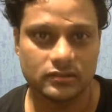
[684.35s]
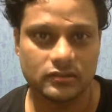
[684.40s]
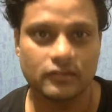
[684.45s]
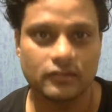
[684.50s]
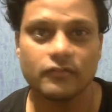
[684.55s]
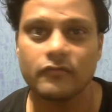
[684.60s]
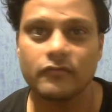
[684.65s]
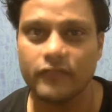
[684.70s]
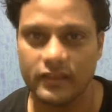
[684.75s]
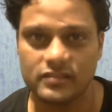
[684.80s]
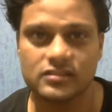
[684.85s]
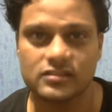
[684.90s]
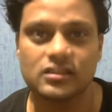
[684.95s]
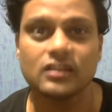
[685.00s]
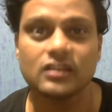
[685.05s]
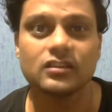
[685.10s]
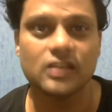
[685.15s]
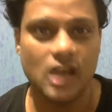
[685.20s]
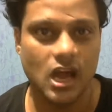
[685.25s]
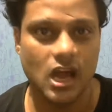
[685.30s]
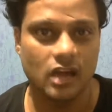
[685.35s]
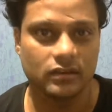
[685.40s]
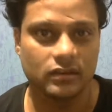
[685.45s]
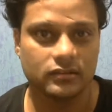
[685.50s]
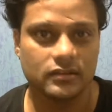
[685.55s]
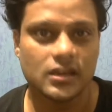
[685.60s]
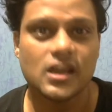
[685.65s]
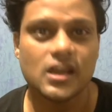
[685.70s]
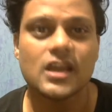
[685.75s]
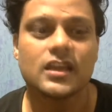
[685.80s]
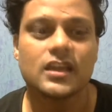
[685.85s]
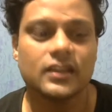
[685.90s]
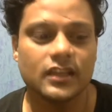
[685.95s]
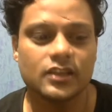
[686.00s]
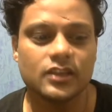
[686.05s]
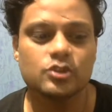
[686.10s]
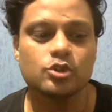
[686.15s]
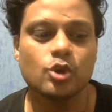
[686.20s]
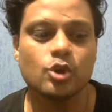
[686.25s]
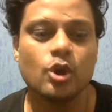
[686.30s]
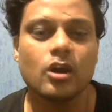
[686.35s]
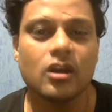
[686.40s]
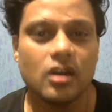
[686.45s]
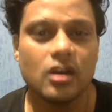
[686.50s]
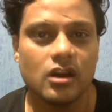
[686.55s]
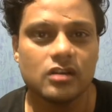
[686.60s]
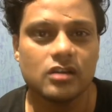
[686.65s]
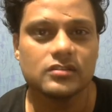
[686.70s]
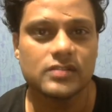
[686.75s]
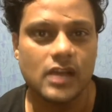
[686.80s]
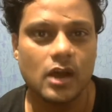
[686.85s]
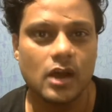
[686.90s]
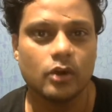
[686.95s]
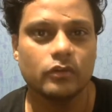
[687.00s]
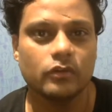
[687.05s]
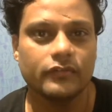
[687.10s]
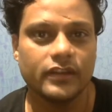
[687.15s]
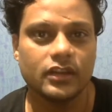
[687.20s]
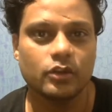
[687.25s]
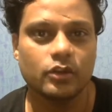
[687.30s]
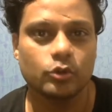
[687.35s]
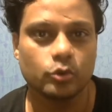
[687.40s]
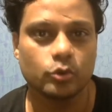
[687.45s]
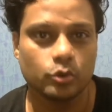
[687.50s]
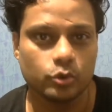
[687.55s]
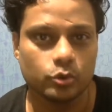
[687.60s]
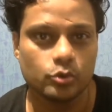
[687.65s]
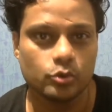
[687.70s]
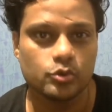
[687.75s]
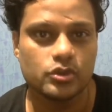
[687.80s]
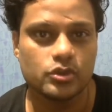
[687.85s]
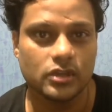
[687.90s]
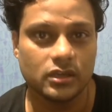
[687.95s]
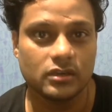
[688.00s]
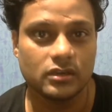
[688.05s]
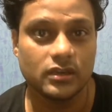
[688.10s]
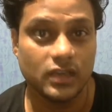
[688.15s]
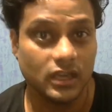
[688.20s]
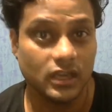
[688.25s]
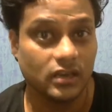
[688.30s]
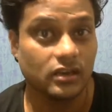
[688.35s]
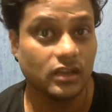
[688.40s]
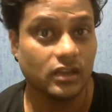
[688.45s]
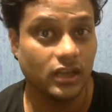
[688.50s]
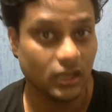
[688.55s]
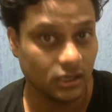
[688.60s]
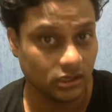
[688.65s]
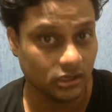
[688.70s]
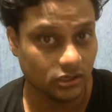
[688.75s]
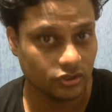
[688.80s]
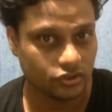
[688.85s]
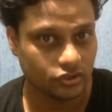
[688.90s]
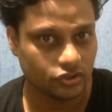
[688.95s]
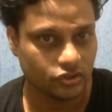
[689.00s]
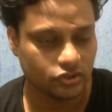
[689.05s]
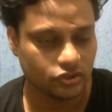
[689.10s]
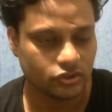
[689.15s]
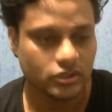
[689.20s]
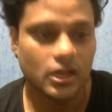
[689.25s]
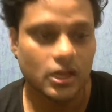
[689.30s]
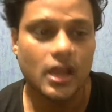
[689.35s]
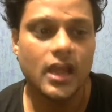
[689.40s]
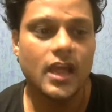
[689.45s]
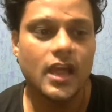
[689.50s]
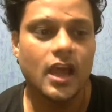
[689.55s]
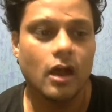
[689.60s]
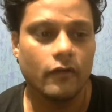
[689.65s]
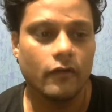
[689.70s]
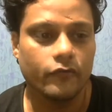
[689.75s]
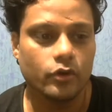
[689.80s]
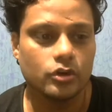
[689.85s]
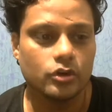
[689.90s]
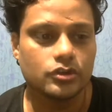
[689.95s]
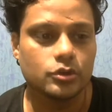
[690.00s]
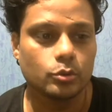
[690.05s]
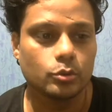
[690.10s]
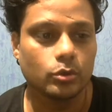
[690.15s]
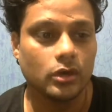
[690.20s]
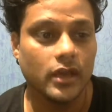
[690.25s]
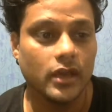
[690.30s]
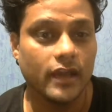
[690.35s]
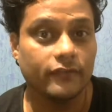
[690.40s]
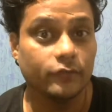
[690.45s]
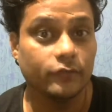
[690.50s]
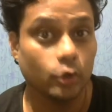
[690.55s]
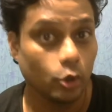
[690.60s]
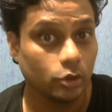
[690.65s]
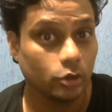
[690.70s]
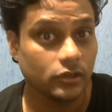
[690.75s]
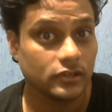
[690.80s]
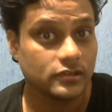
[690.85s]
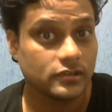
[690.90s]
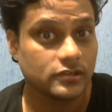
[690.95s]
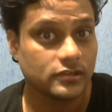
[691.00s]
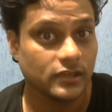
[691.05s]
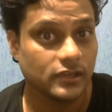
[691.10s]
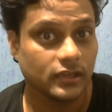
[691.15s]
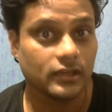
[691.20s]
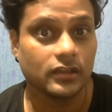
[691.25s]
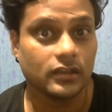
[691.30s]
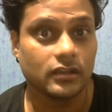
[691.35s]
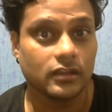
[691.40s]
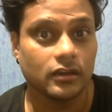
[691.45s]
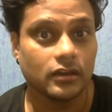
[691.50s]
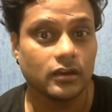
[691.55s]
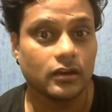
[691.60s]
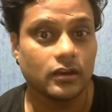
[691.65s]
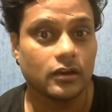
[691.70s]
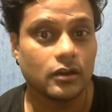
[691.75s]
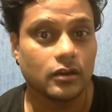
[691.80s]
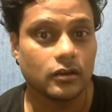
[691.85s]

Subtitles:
Western Ghat. There is no g sound when you use it in English. Of course, you will have noticed that the